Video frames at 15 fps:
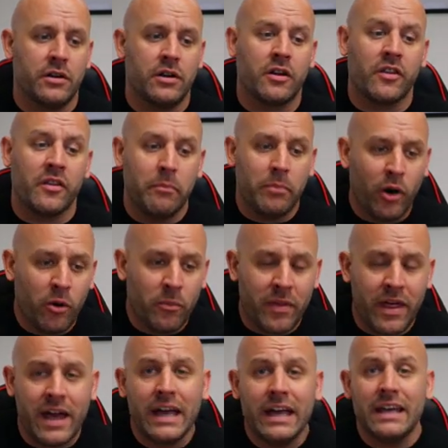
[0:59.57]
along the bottom
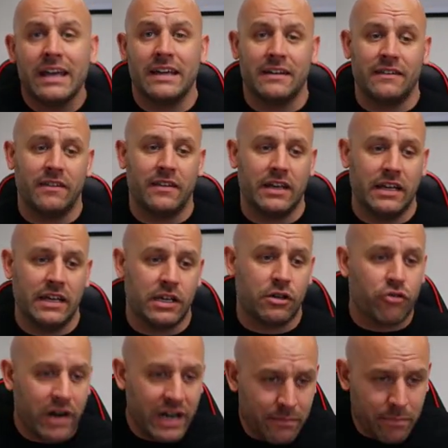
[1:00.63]
there in the
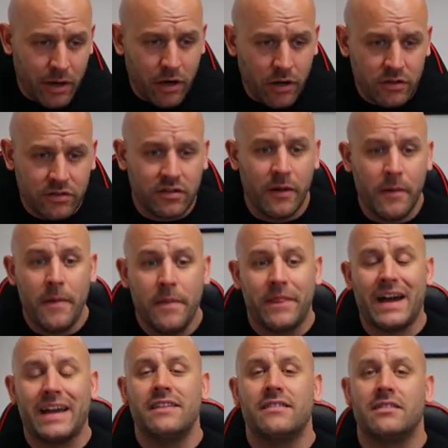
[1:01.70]
grey bars.
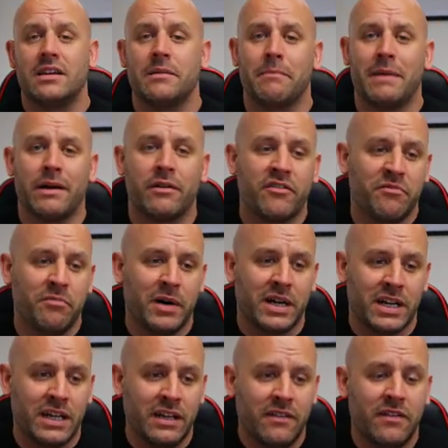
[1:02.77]
That is the amount of money